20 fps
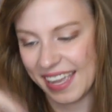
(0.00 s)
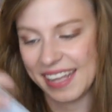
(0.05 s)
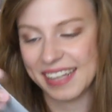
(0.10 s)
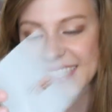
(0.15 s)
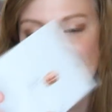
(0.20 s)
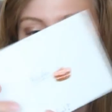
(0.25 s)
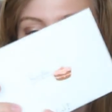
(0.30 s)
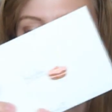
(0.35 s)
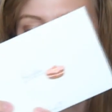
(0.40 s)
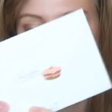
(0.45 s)

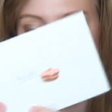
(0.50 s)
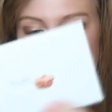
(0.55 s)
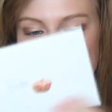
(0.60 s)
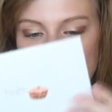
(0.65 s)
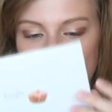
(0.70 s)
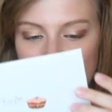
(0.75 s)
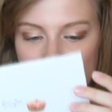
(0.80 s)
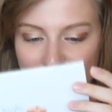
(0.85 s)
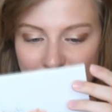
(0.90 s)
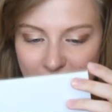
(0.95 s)
It says
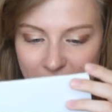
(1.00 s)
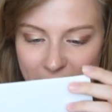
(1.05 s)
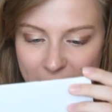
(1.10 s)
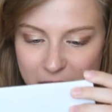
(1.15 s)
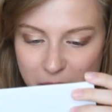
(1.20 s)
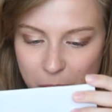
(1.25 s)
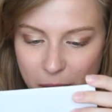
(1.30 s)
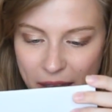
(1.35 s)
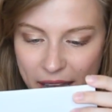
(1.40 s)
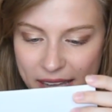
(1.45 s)
this one
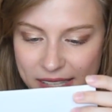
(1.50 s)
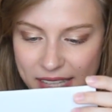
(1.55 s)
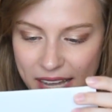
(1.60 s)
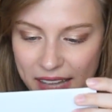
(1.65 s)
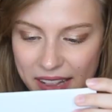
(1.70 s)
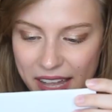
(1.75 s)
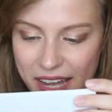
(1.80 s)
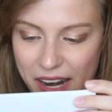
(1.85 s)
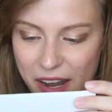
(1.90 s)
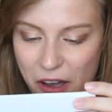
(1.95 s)
first. P.S.
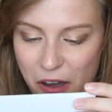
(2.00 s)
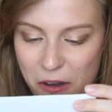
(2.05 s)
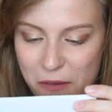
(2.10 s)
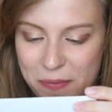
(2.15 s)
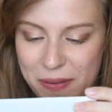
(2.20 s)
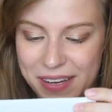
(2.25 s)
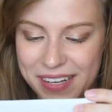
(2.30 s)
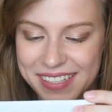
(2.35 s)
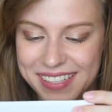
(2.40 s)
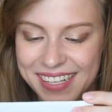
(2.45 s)
I let it
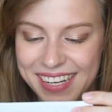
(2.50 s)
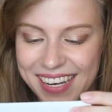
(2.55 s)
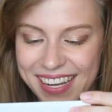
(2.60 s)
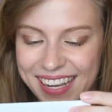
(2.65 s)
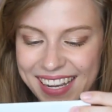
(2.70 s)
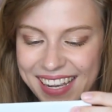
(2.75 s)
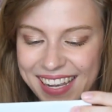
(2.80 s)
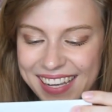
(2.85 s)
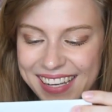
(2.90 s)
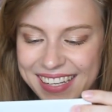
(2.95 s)
open
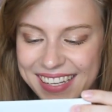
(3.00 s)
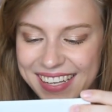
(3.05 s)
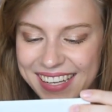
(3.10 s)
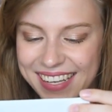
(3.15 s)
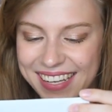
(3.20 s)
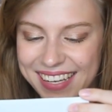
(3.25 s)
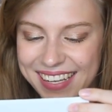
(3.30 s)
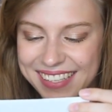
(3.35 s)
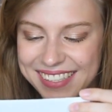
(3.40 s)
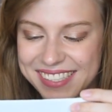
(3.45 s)

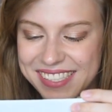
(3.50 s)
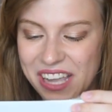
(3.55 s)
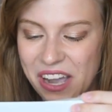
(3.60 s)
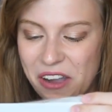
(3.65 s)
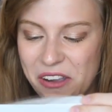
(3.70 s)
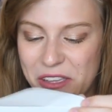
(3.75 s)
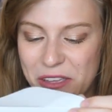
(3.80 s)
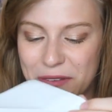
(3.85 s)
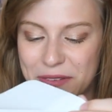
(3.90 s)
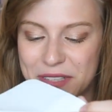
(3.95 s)

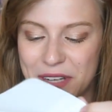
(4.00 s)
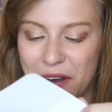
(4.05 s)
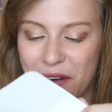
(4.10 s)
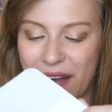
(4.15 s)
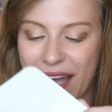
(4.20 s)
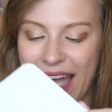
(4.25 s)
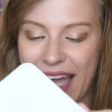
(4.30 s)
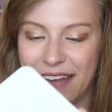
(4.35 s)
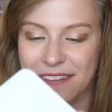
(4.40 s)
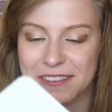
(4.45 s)
so you
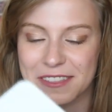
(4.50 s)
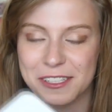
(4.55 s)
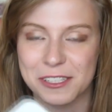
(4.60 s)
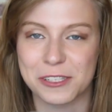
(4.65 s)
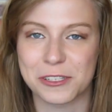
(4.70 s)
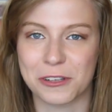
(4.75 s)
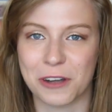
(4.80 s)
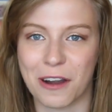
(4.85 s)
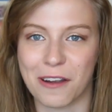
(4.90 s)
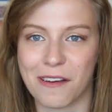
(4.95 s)
don't have to
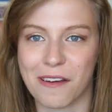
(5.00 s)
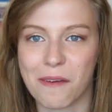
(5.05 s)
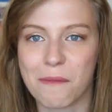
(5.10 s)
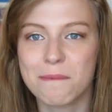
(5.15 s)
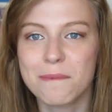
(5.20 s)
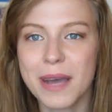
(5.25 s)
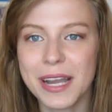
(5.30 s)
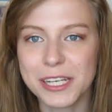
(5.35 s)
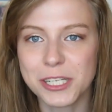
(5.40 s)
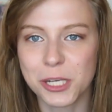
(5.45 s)
struggle.
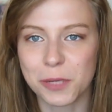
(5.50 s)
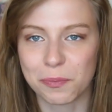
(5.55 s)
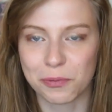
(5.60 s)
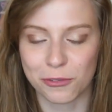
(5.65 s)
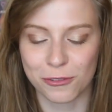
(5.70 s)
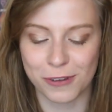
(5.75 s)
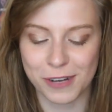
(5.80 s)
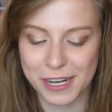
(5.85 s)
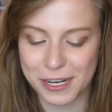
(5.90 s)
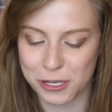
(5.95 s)
Much
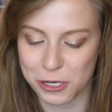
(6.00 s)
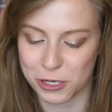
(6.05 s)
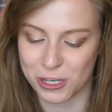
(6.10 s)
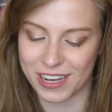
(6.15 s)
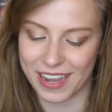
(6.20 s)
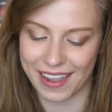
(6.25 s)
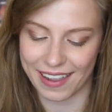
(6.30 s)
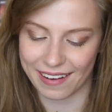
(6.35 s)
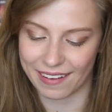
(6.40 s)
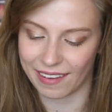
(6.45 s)

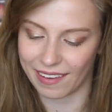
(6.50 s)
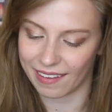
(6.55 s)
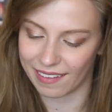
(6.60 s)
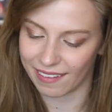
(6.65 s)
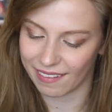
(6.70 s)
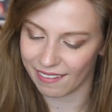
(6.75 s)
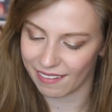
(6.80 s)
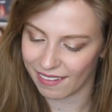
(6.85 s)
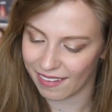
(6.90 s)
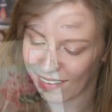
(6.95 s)

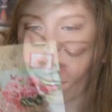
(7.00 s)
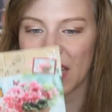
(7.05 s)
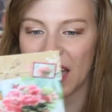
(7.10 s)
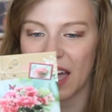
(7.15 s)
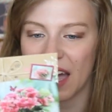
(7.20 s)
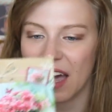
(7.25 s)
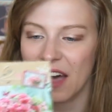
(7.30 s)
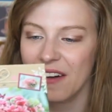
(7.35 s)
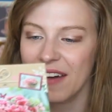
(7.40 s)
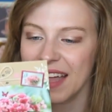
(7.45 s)
appreciated.
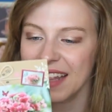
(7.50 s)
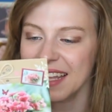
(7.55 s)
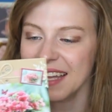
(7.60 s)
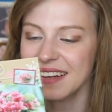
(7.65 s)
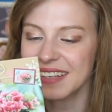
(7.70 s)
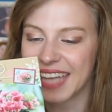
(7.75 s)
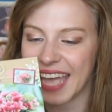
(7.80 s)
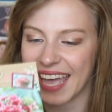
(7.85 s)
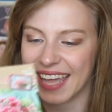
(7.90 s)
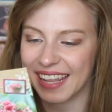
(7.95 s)
Oh,
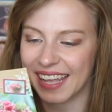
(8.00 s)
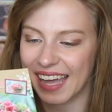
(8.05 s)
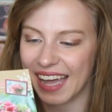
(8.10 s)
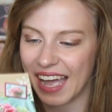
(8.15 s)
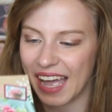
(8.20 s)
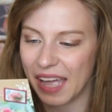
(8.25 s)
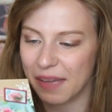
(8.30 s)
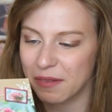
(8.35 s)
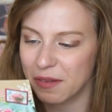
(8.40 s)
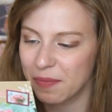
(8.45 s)
hello,
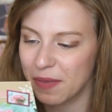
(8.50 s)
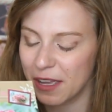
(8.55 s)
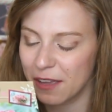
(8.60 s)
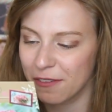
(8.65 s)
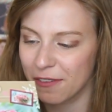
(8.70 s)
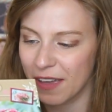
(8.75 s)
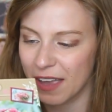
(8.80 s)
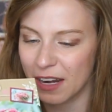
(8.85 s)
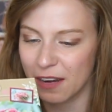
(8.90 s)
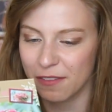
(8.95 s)
Kayla. I am a
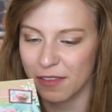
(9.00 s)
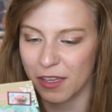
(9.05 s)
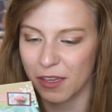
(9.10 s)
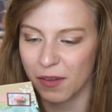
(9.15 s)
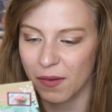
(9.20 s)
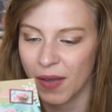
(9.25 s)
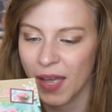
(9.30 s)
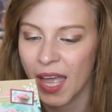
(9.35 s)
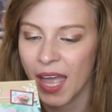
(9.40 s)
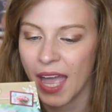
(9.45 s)
big fan of
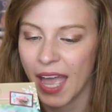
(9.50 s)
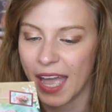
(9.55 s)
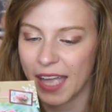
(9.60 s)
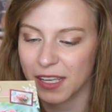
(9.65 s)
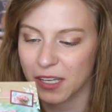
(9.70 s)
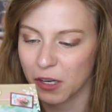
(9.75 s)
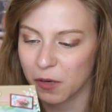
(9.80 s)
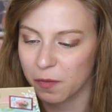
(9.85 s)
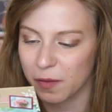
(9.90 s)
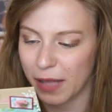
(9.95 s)
you
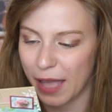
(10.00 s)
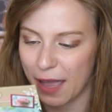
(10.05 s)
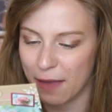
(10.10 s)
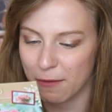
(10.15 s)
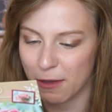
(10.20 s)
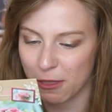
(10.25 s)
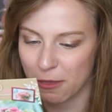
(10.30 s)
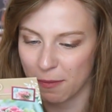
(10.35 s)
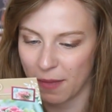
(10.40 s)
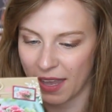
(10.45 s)
and your
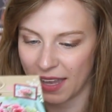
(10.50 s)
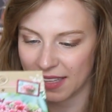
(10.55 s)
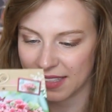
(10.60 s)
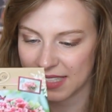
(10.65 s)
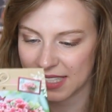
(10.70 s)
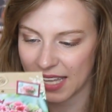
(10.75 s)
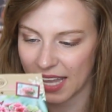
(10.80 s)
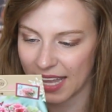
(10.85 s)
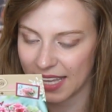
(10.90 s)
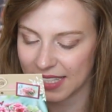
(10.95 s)
plan with
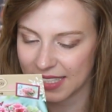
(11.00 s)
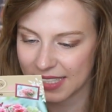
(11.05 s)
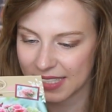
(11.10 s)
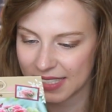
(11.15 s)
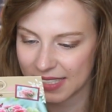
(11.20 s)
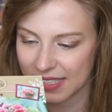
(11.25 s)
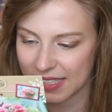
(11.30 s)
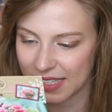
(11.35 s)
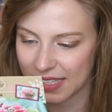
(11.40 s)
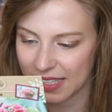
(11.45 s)
me.
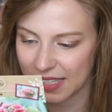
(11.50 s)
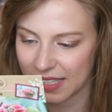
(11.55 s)
It's